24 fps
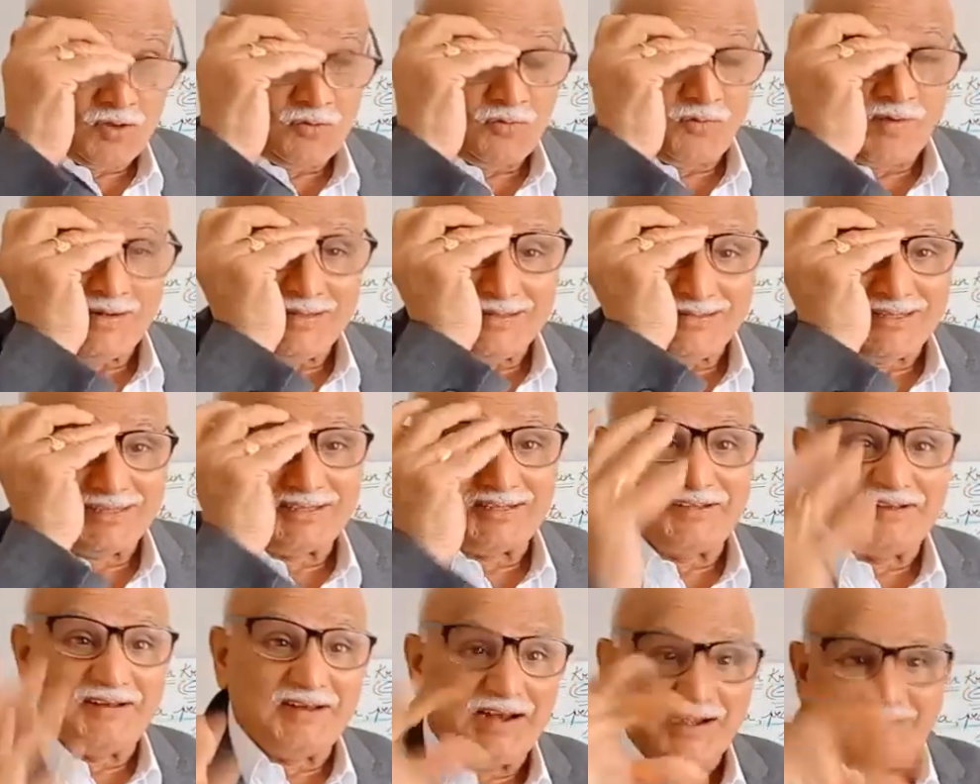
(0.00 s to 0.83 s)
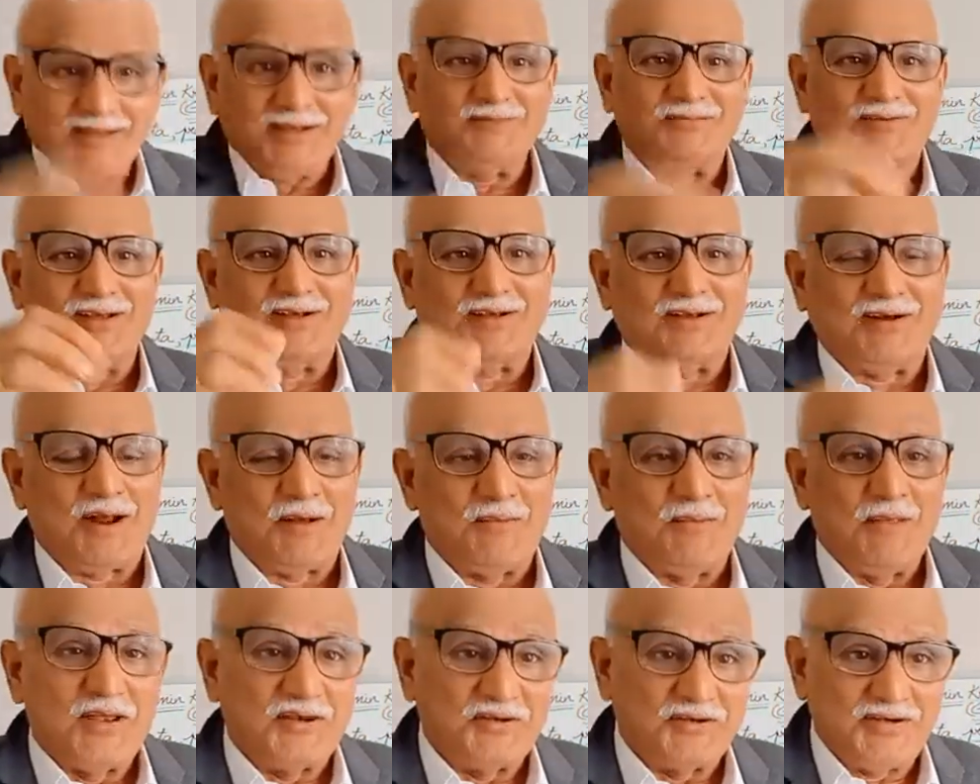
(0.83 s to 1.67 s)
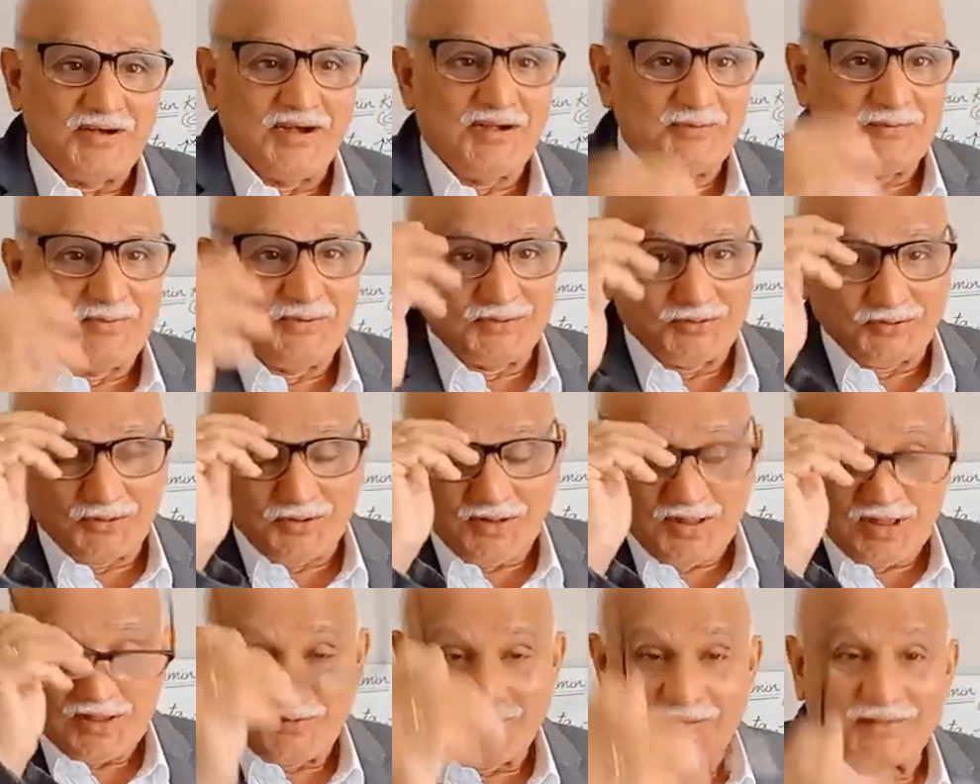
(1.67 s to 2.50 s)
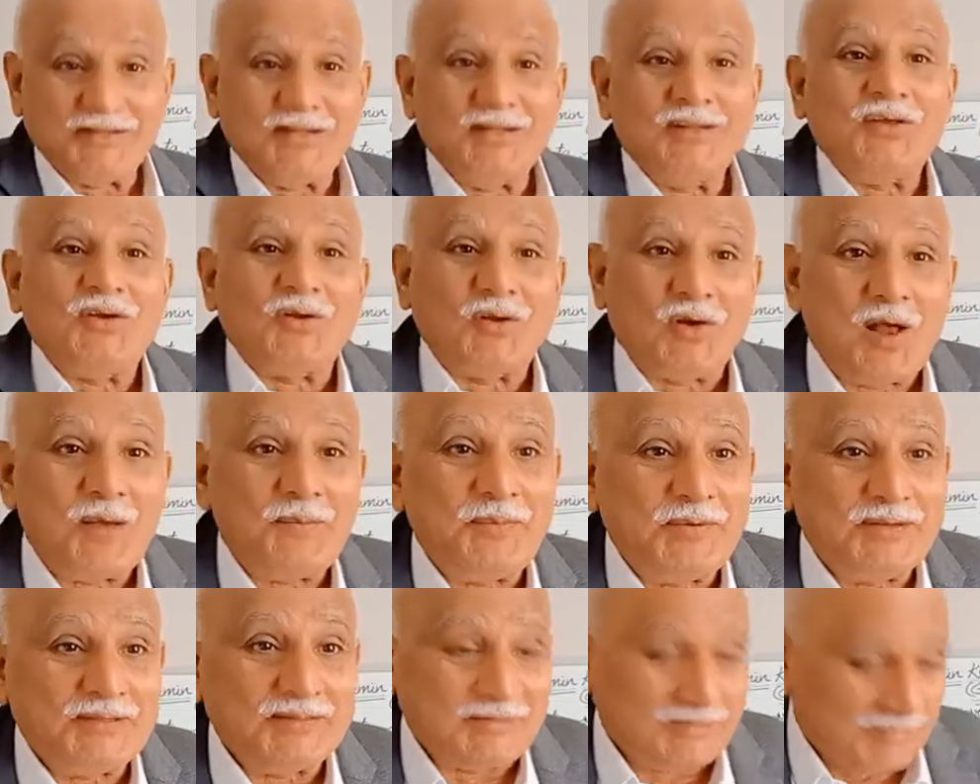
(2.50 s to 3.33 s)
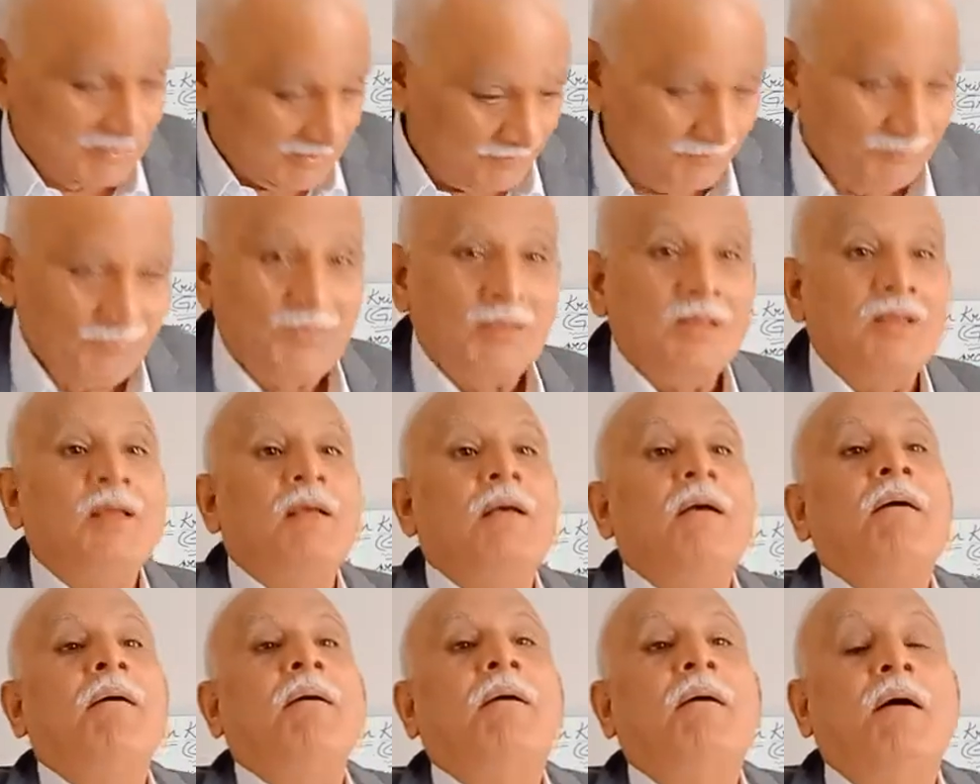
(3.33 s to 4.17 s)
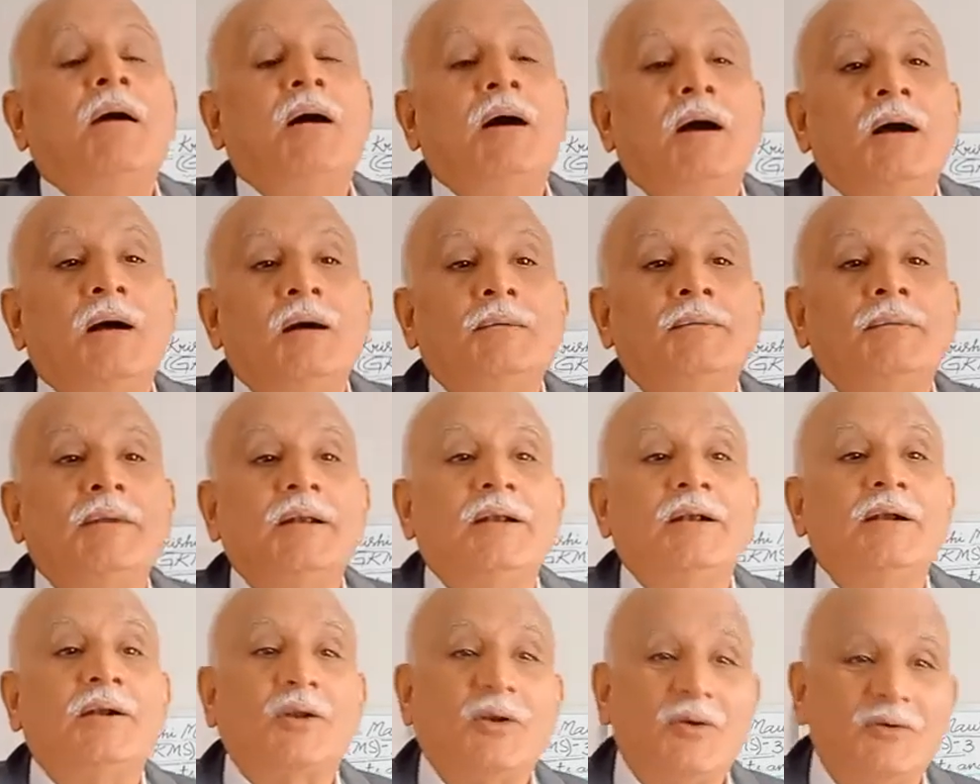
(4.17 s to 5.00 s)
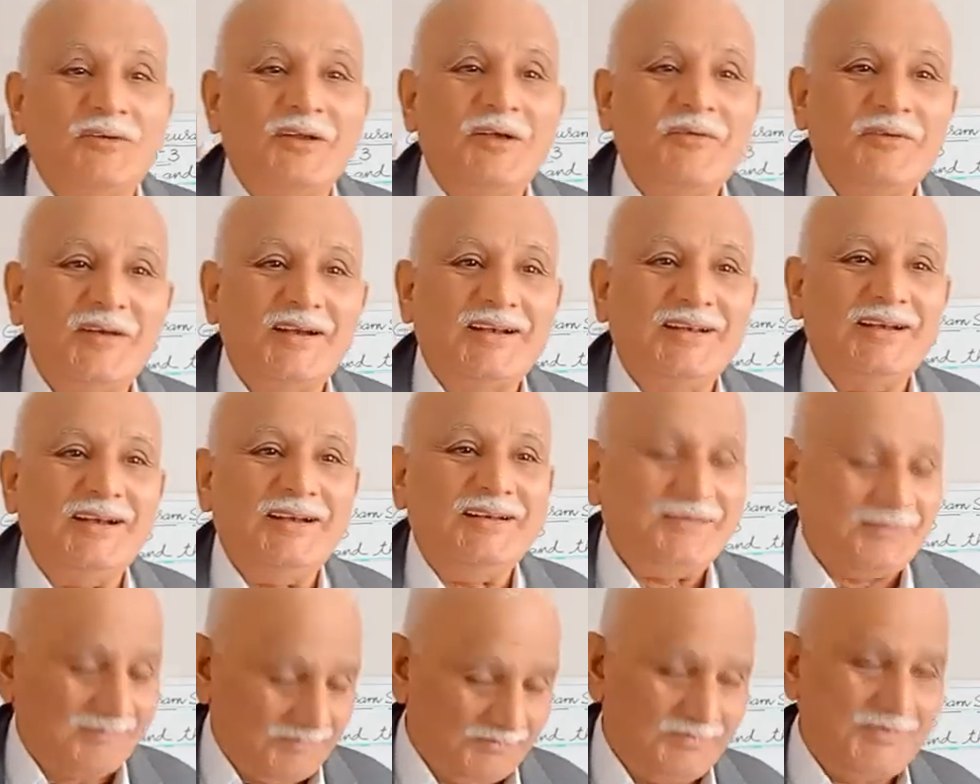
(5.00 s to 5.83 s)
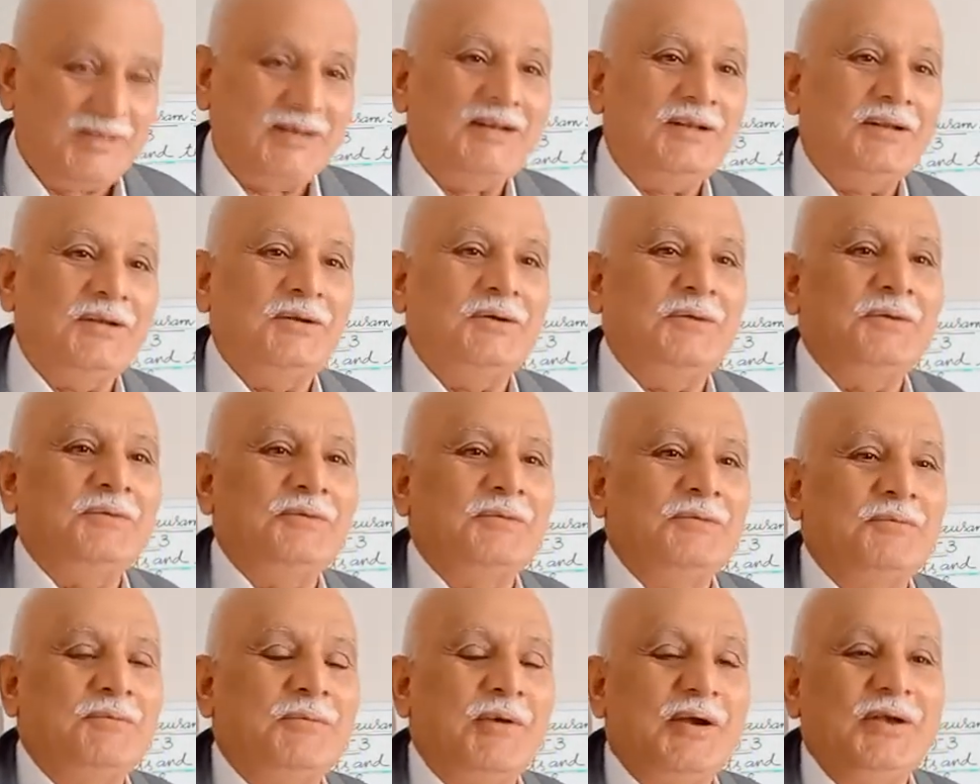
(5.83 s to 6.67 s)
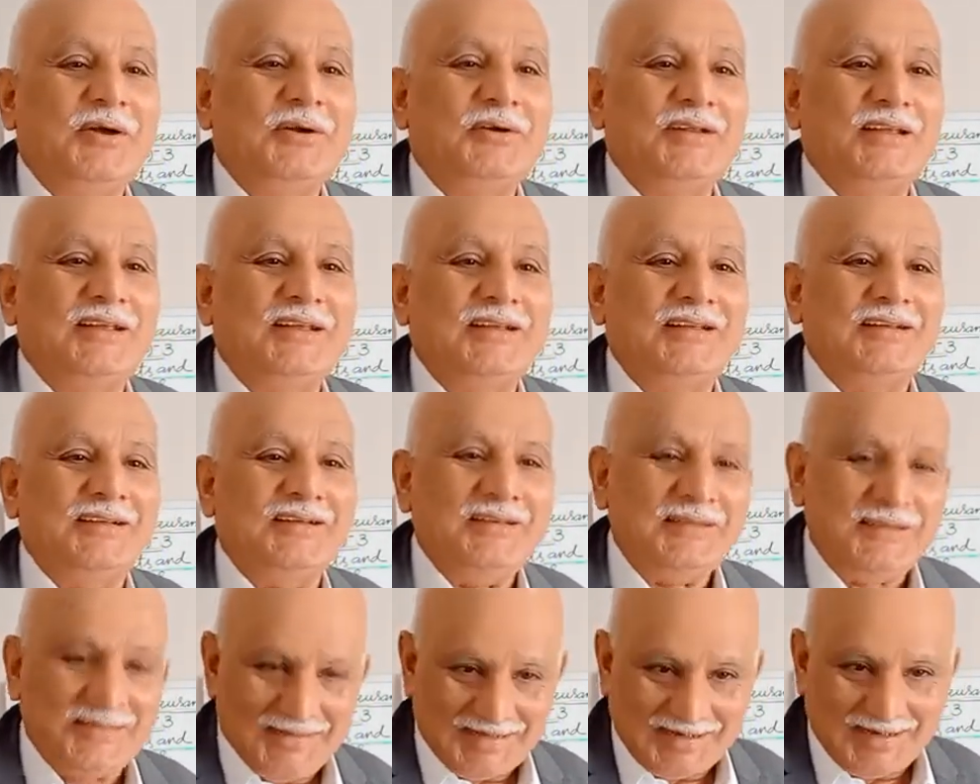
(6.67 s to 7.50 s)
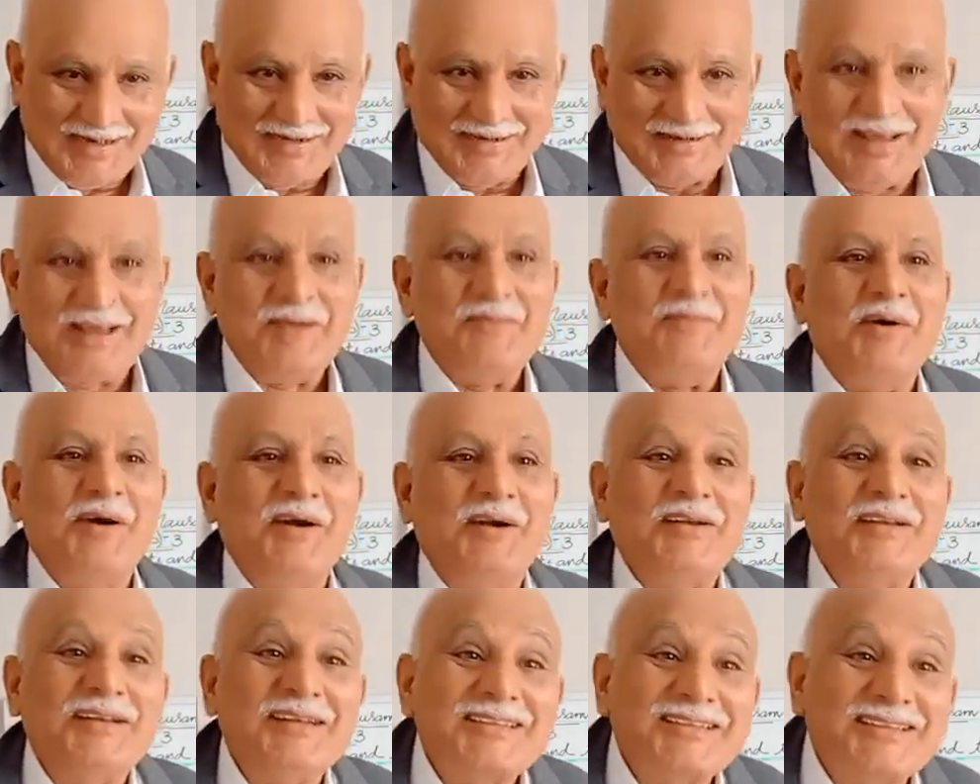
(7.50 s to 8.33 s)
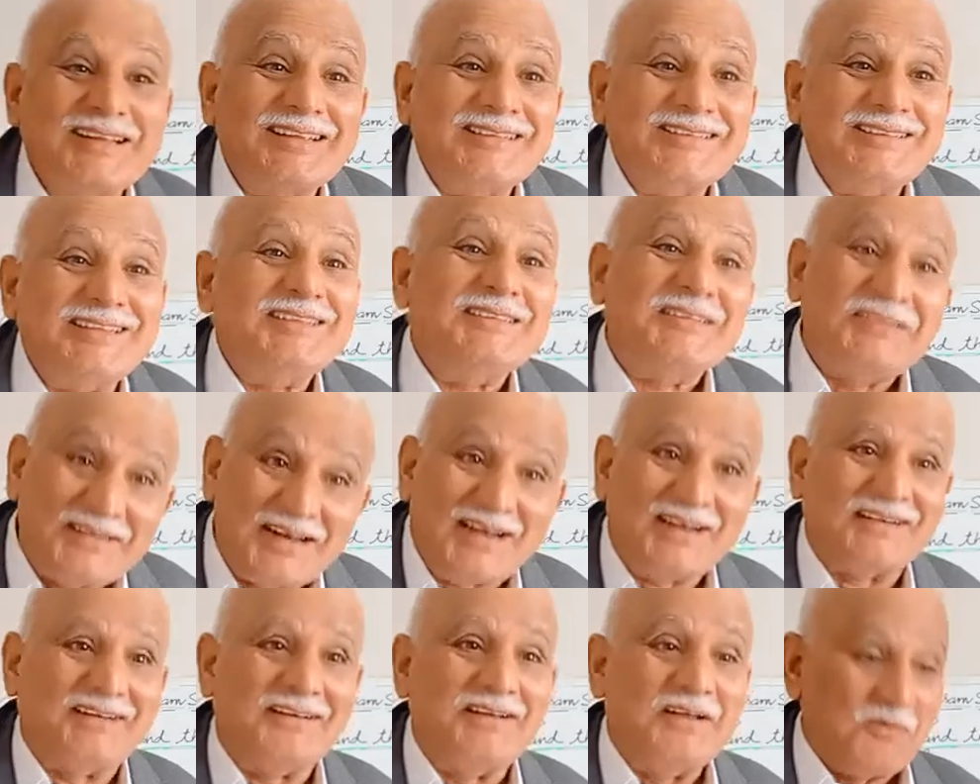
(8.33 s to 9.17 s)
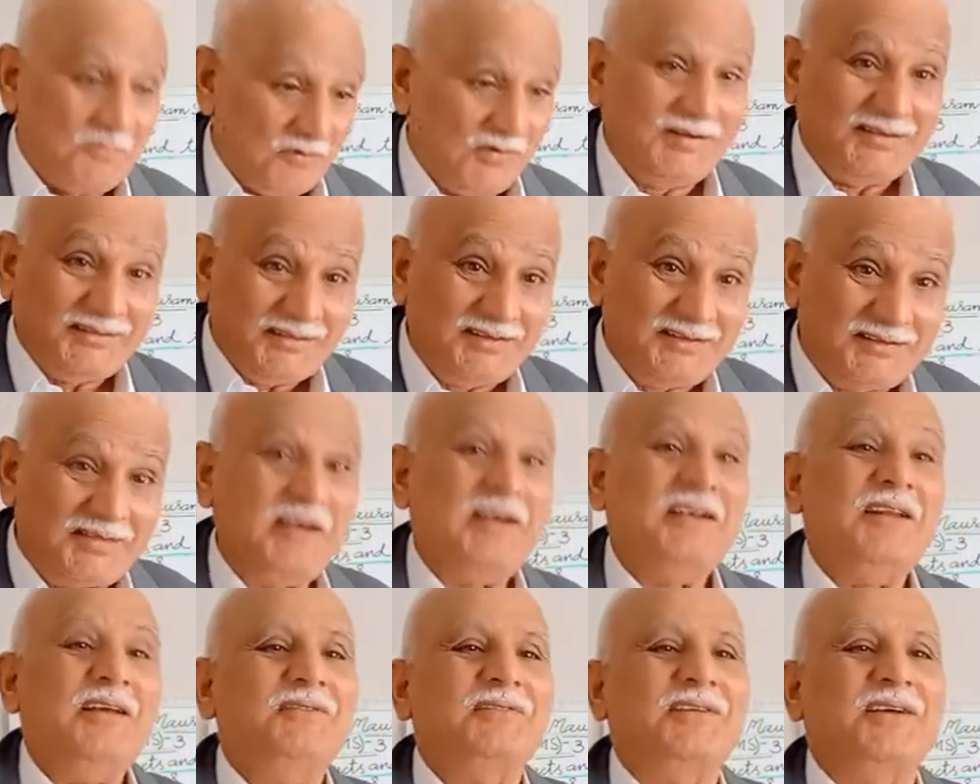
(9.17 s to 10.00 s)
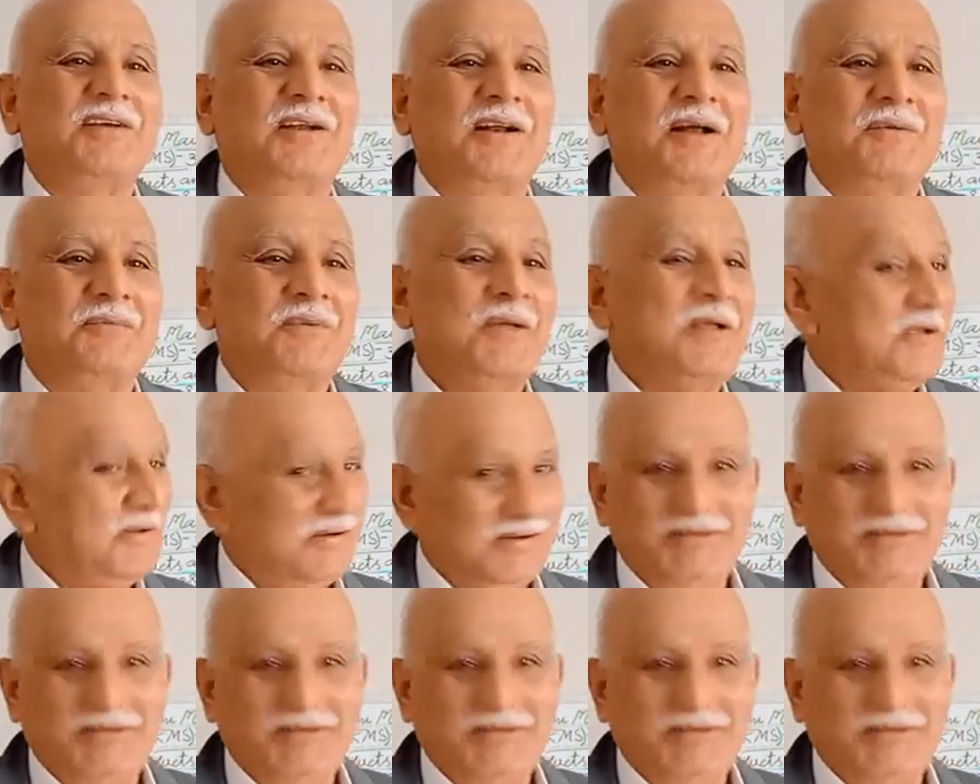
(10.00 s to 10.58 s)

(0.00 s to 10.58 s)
What is the state of the crop? State means whether the crop is drought affected, biotic or abiotic stress state. What is the state of the crop?